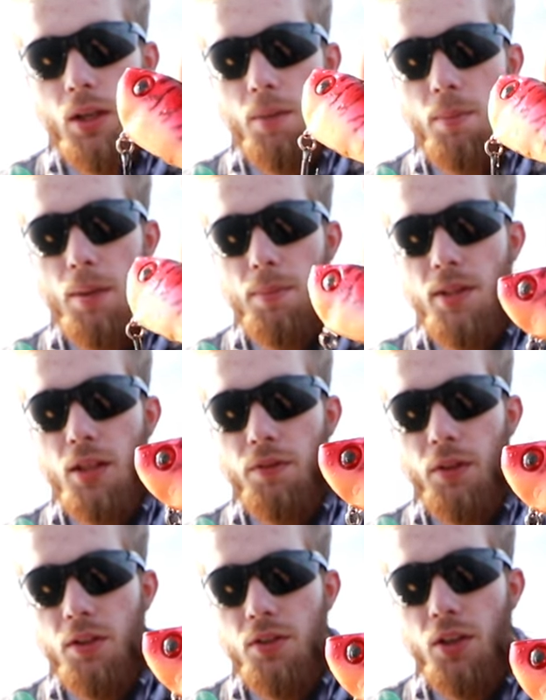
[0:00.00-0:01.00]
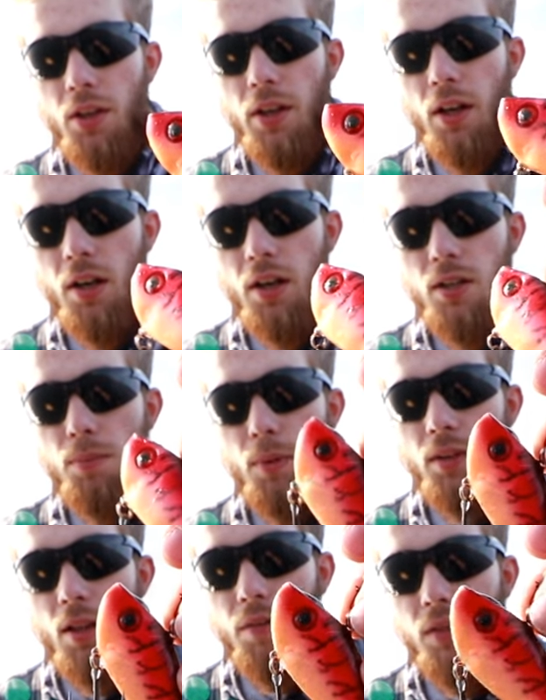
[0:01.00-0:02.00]
May be different in certain areas,
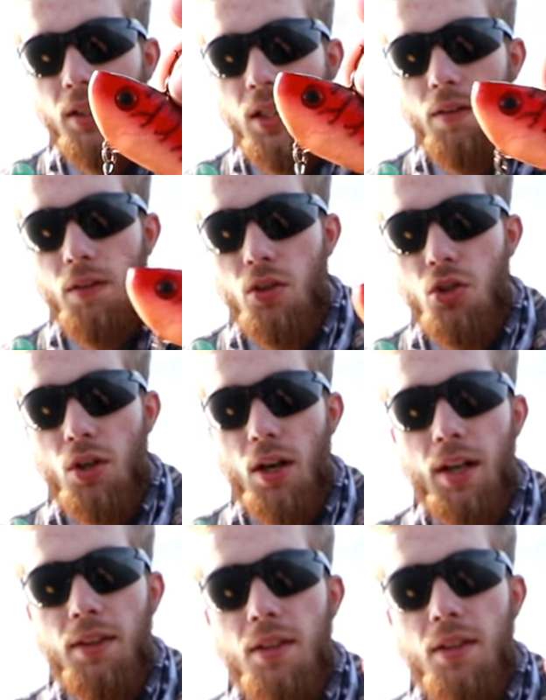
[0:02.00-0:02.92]
but definitely give it a try.